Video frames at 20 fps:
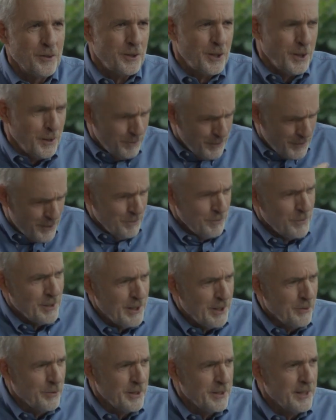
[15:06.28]
Come to
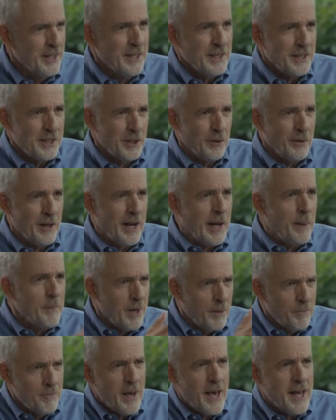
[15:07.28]
me when, and I'm
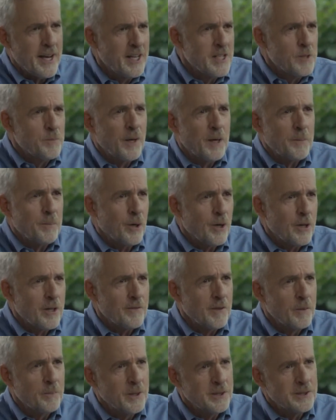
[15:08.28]
going to manage my part
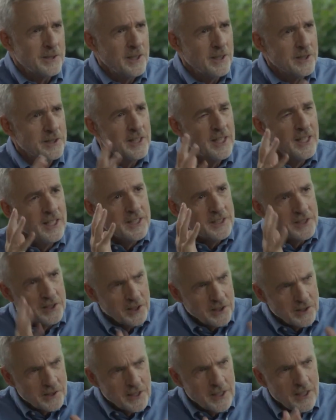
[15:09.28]
of the business.
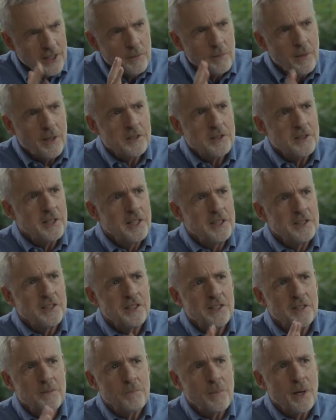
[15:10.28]
Just think about
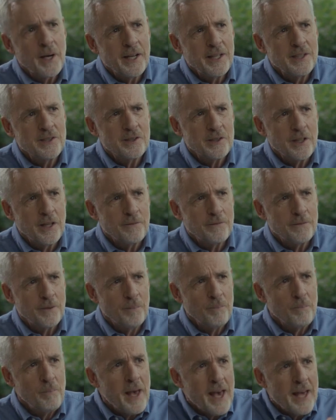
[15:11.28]
changing the mindset
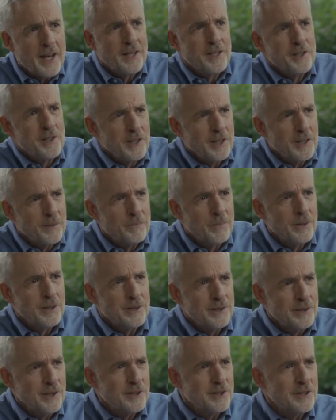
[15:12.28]
from managing a
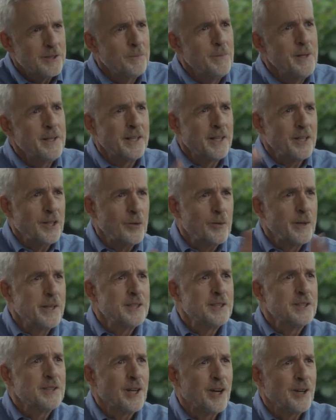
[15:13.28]
business to being a
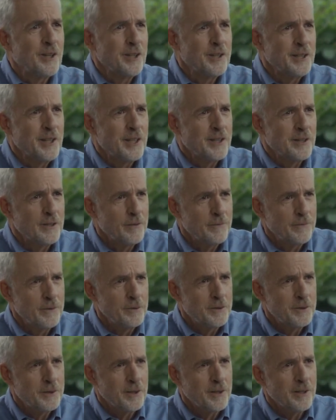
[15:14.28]
courageous architect of the
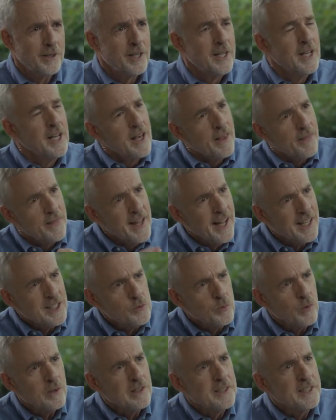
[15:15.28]
future.
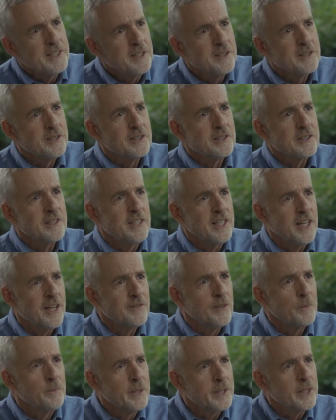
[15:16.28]
That's where leaders can
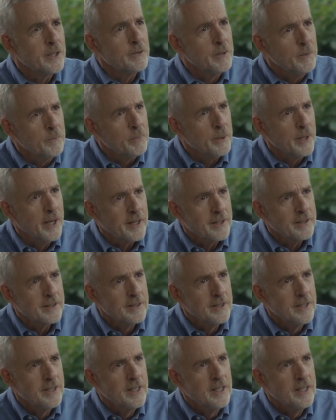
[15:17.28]
have the bigger impact.